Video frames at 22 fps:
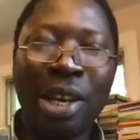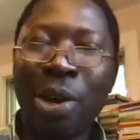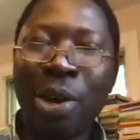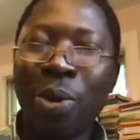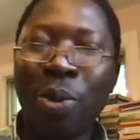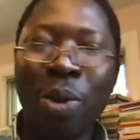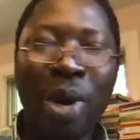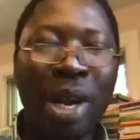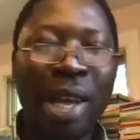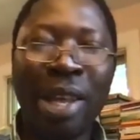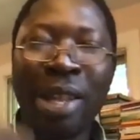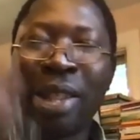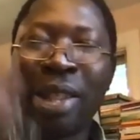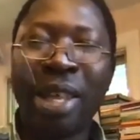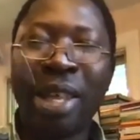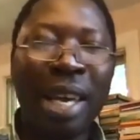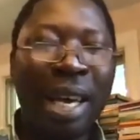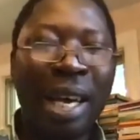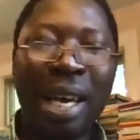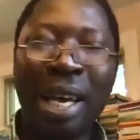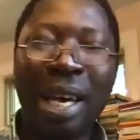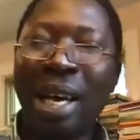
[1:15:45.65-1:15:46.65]
with
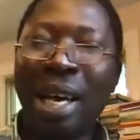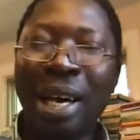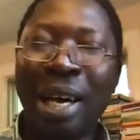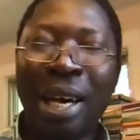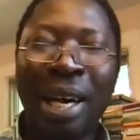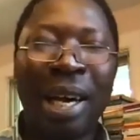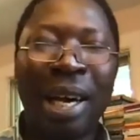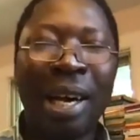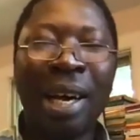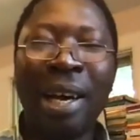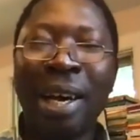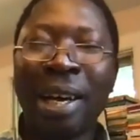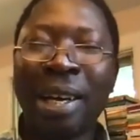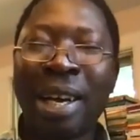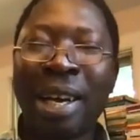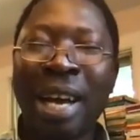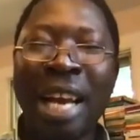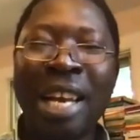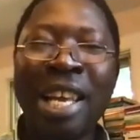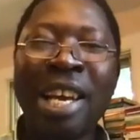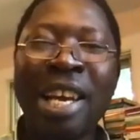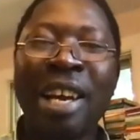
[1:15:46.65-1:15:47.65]
uh, a
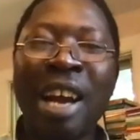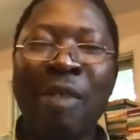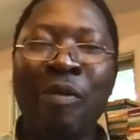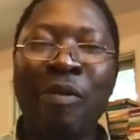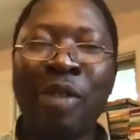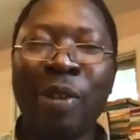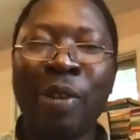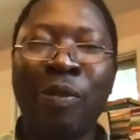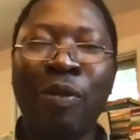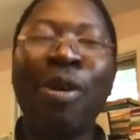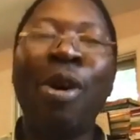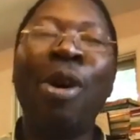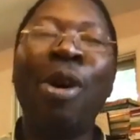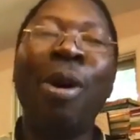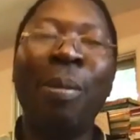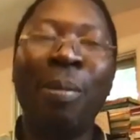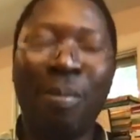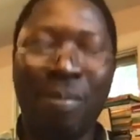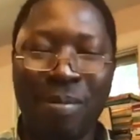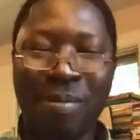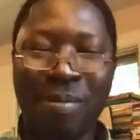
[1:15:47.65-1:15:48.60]
calligraphic form,